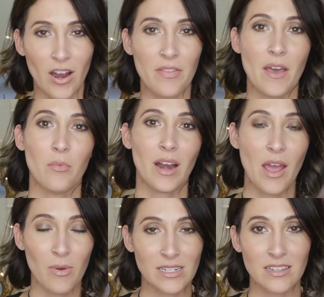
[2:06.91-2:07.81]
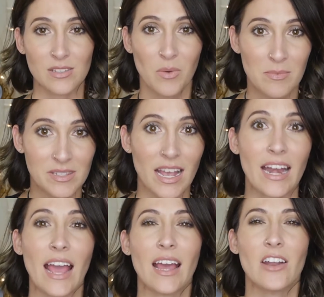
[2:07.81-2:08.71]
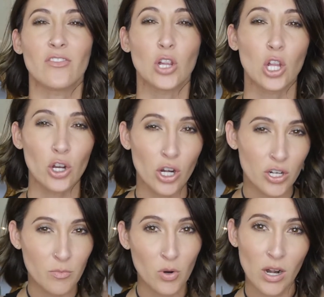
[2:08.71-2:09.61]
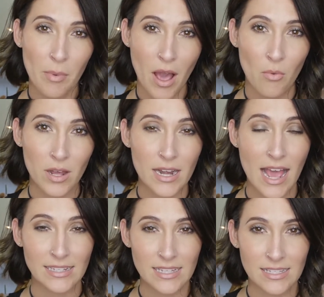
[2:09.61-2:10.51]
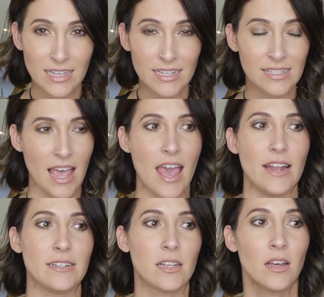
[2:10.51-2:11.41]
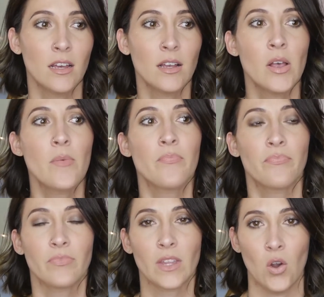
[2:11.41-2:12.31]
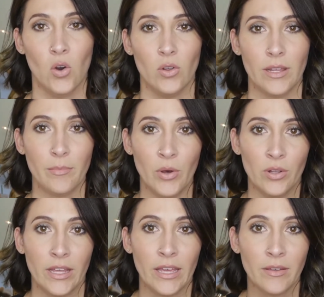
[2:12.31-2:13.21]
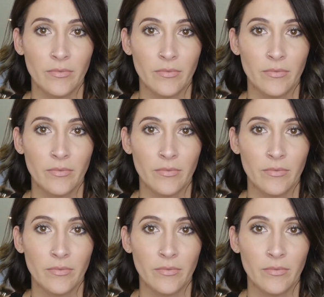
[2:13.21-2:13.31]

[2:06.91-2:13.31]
And then when I went to this website, I kind of learned more about what an essence is, and holy moly.